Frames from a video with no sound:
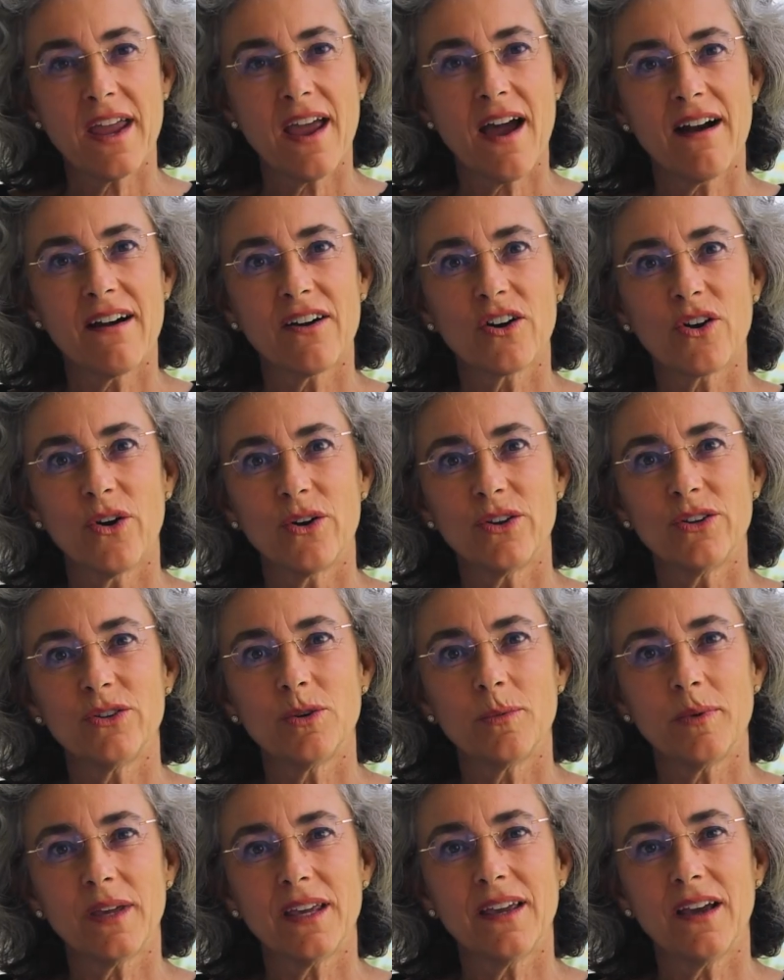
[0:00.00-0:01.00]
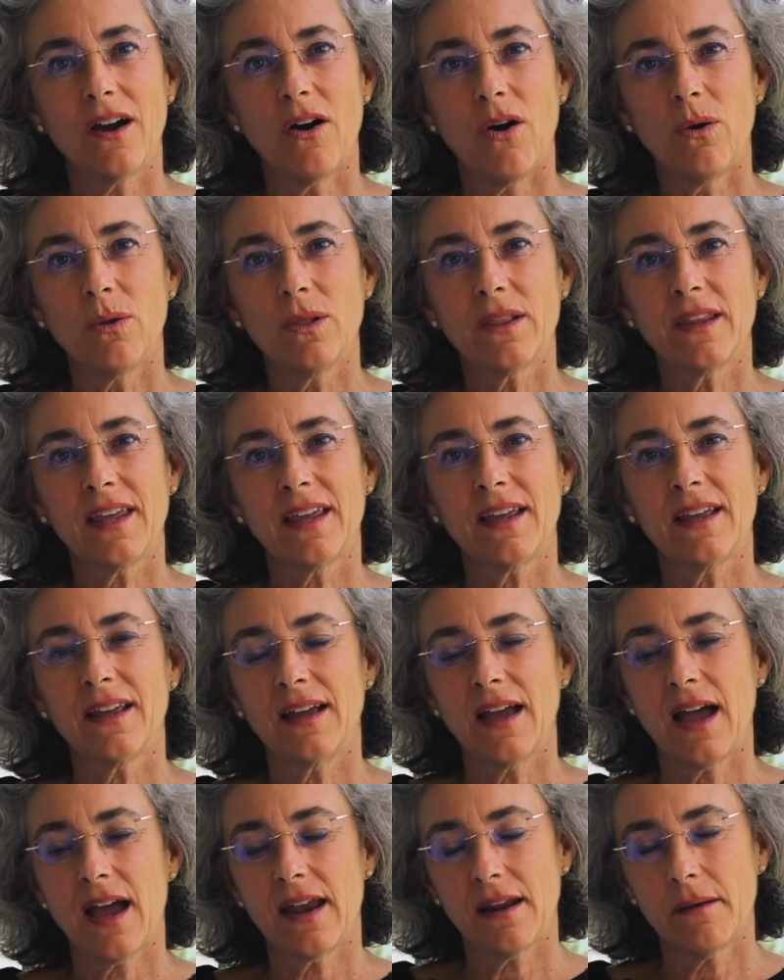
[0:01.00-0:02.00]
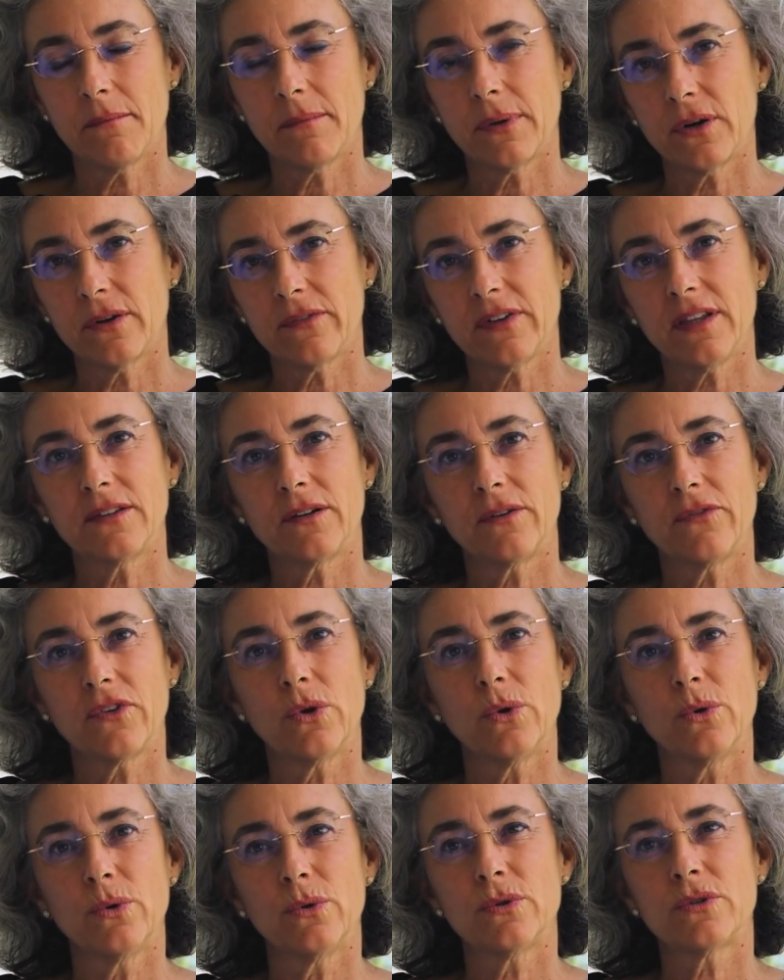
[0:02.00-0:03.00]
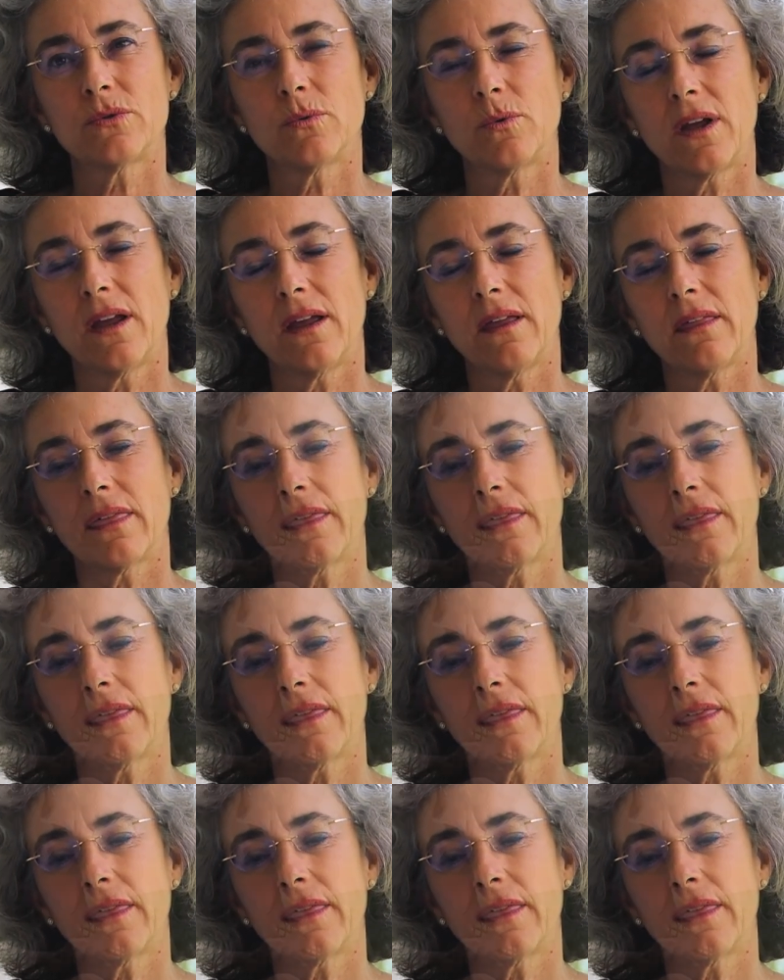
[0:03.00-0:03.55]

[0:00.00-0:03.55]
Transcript: are going to be holding a number of interviews with